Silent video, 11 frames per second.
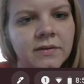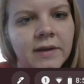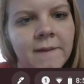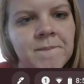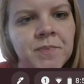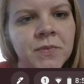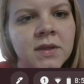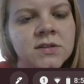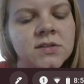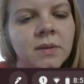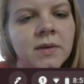write.
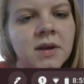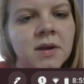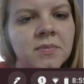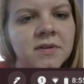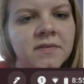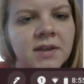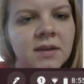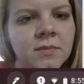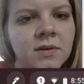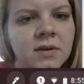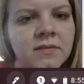So I'm going to abbreviate
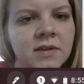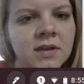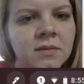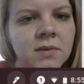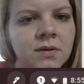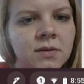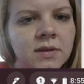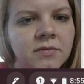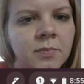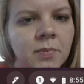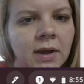commutative. The
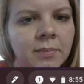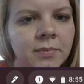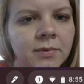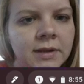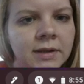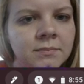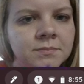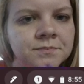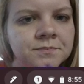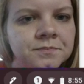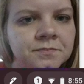commutative property,
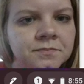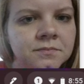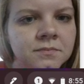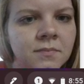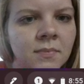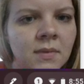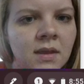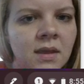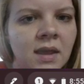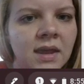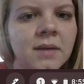
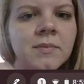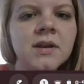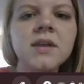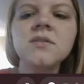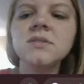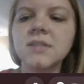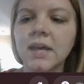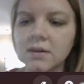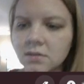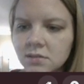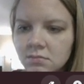and I'm going to use
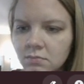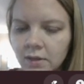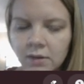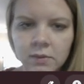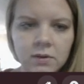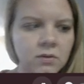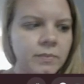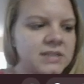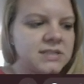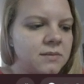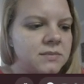letters like we do in
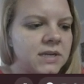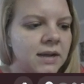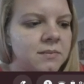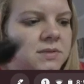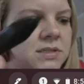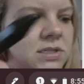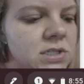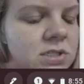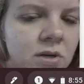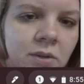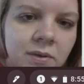math sometimes to
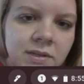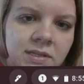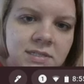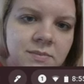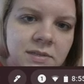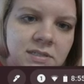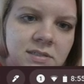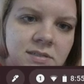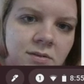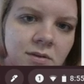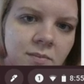show you what this means.
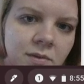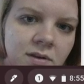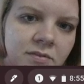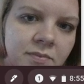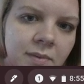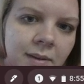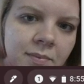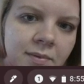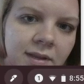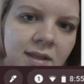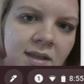So commutative
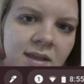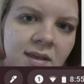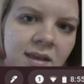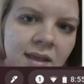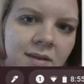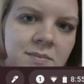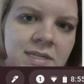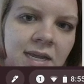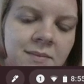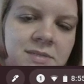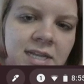property, m
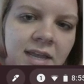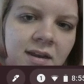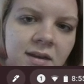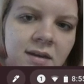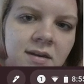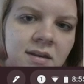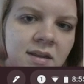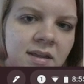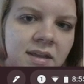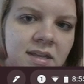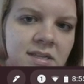times n
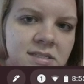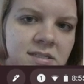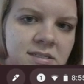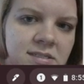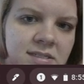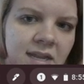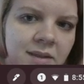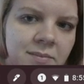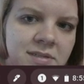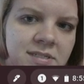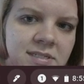is the
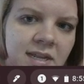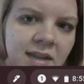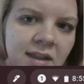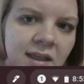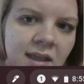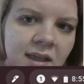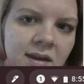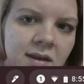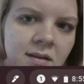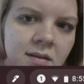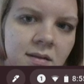same as saying
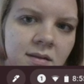n